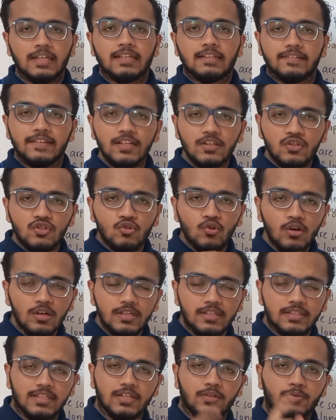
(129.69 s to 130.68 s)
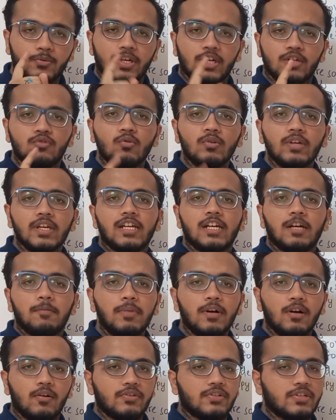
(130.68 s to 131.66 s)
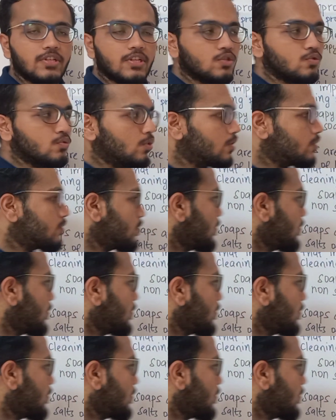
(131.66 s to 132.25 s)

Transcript: That salt that we are talking about is what